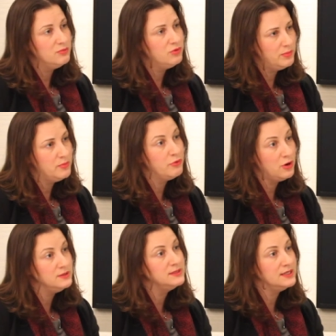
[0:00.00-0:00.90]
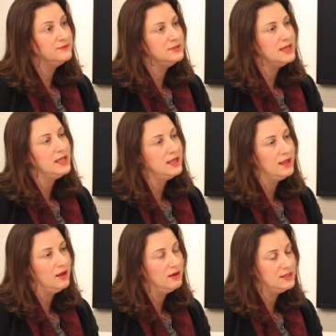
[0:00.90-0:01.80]
and a proper process for
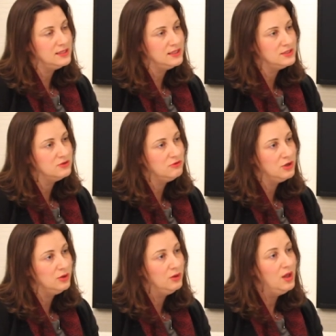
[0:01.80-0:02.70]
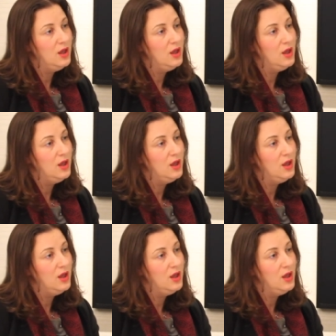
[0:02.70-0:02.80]
taking ideas through,